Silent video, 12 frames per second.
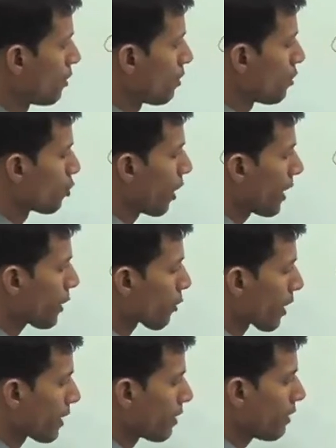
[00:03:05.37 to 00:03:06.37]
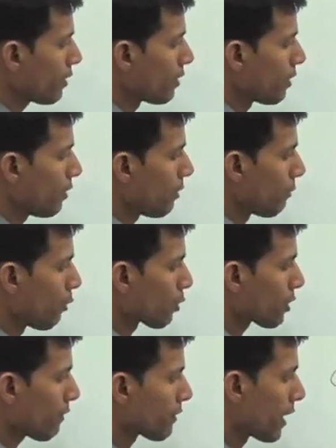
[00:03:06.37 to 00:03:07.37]
Join together both
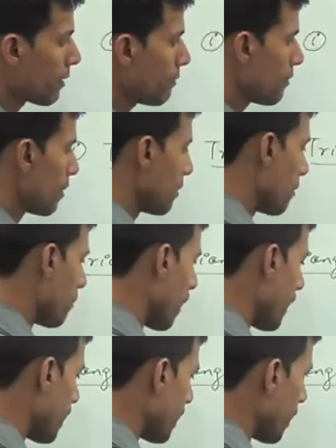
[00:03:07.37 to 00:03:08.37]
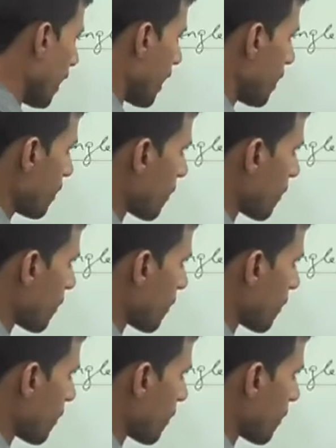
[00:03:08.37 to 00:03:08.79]
of them by a line,